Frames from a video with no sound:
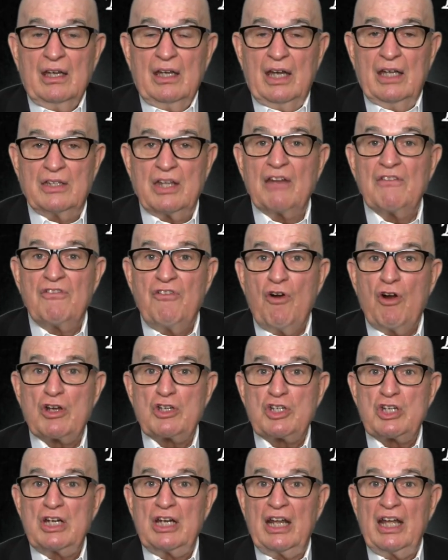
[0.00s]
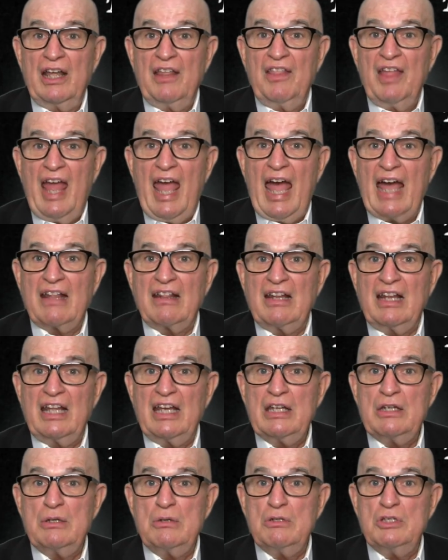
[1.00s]
It's unfortunately the
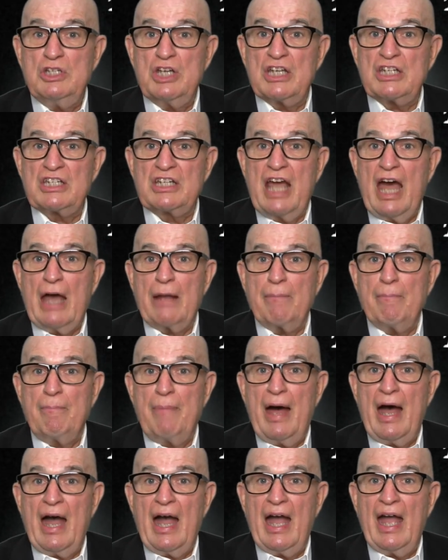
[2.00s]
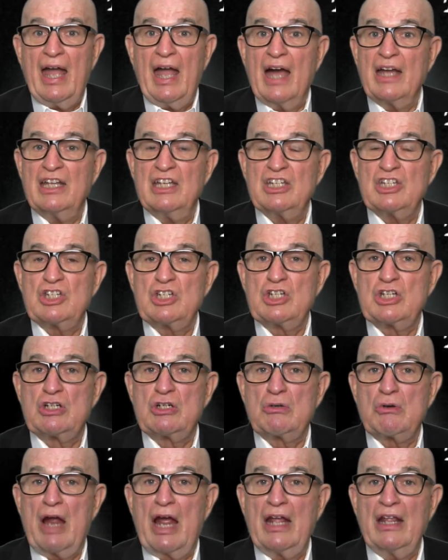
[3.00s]
athlete who just got by on his
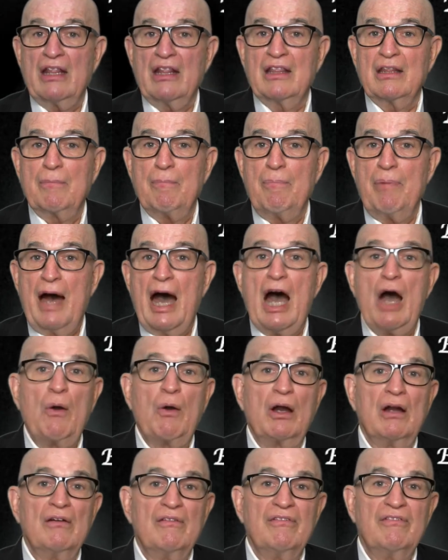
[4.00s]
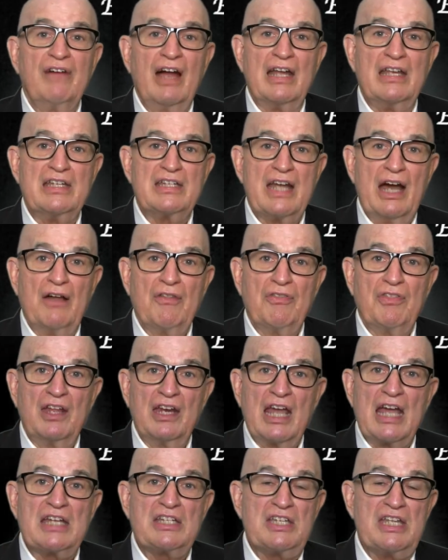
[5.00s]
strength and power finds out that
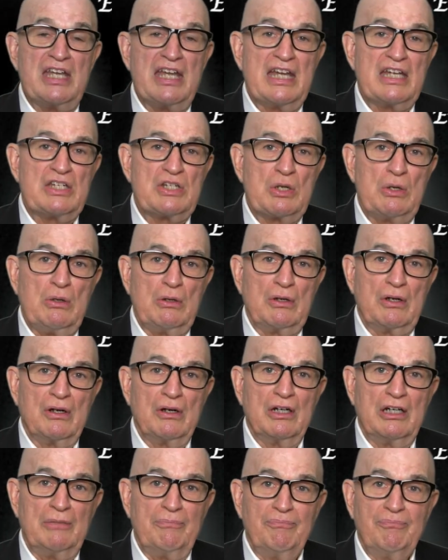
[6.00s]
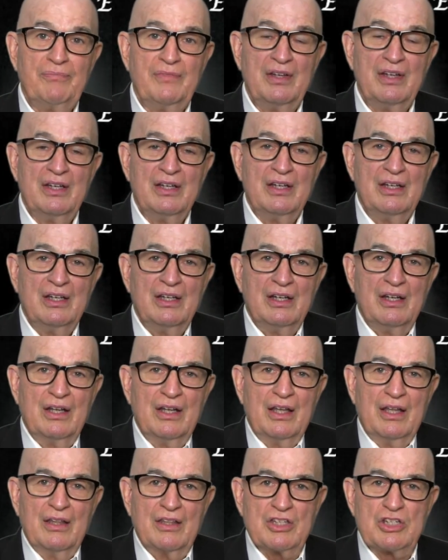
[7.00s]
as he gets older,
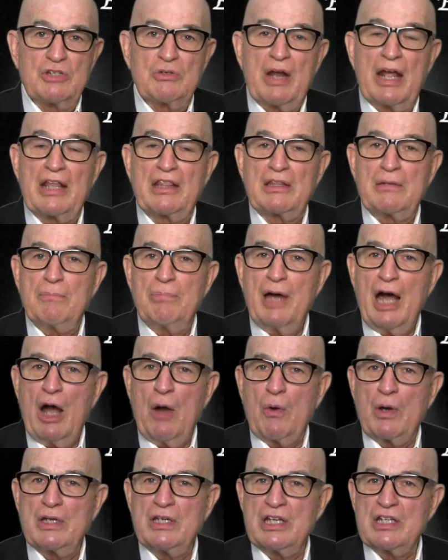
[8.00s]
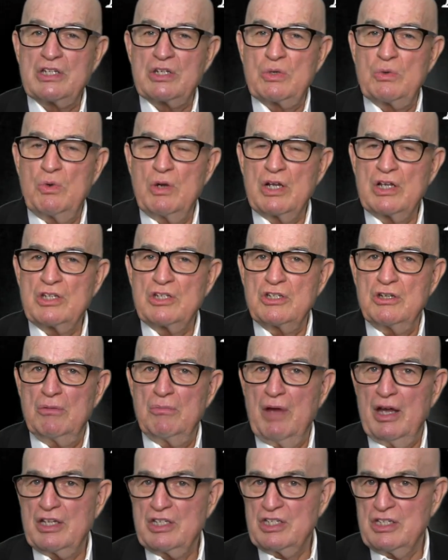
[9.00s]
the strength and power doesn't work so
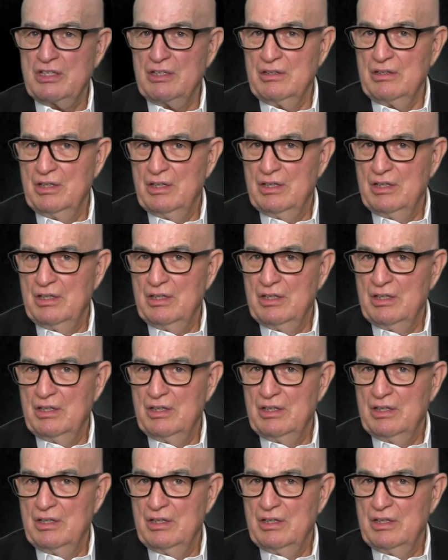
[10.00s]
much.